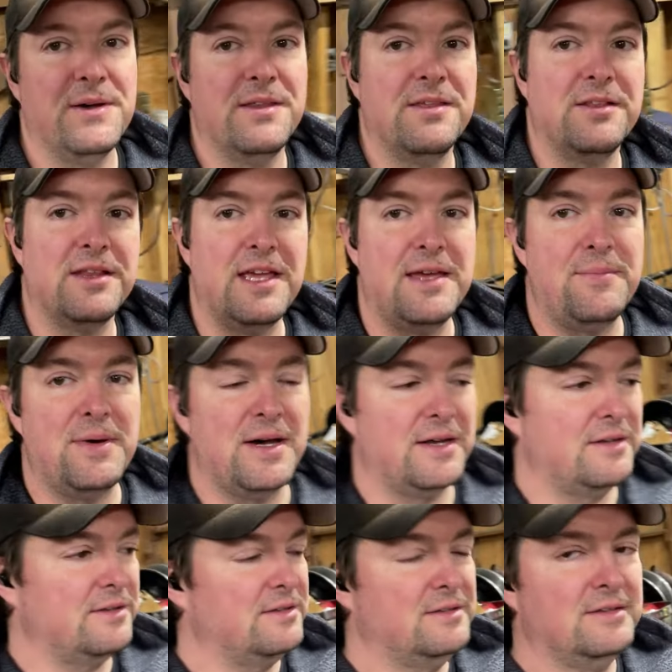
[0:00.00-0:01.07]
on the late
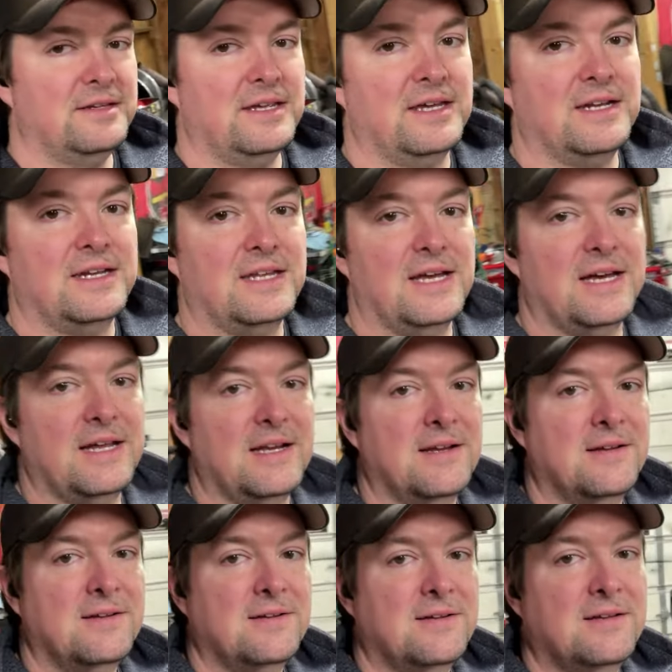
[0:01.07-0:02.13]
model yet again,
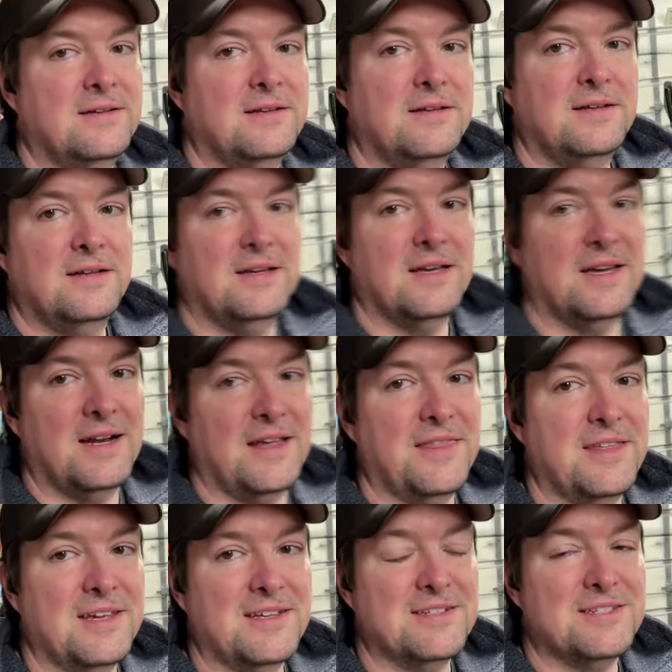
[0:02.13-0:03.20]
and I
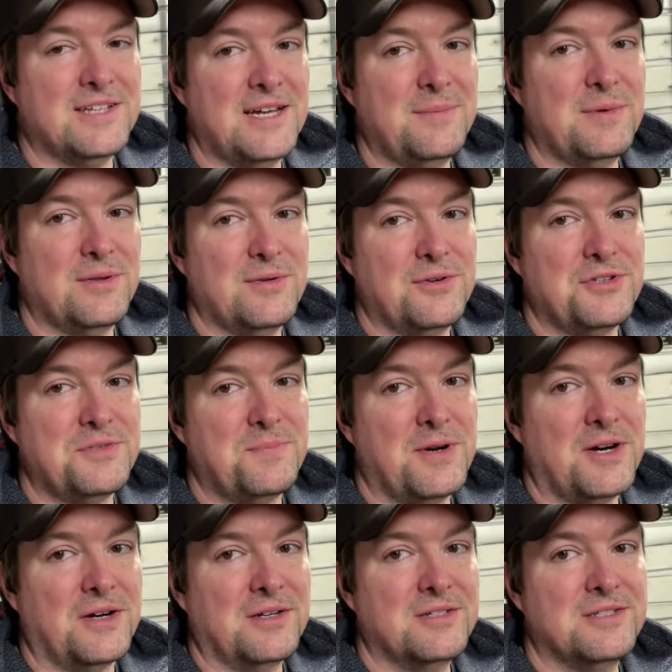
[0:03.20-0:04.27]
think it's time to throw
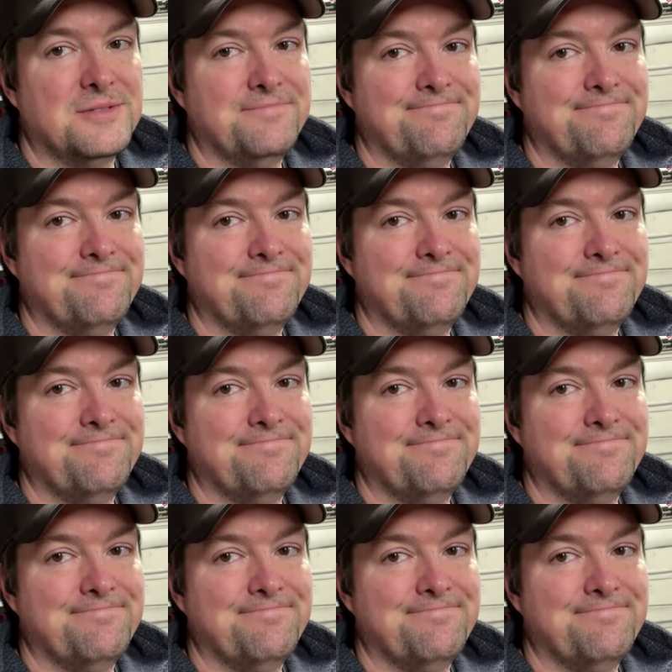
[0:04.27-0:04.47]
sparks.